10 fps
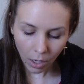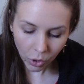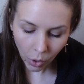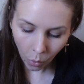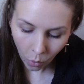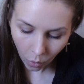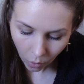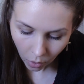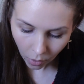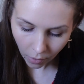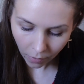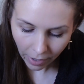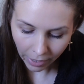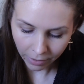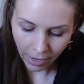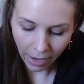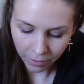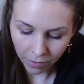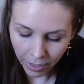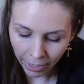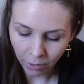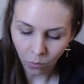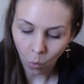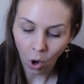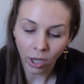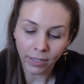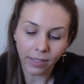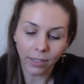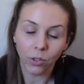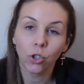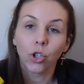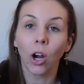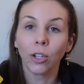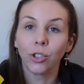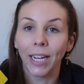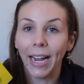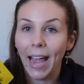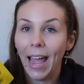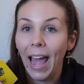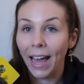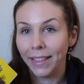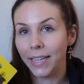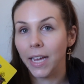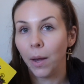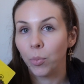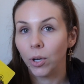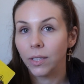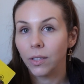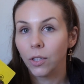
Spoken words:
So, and the Knight of Wands is charging at the Empress.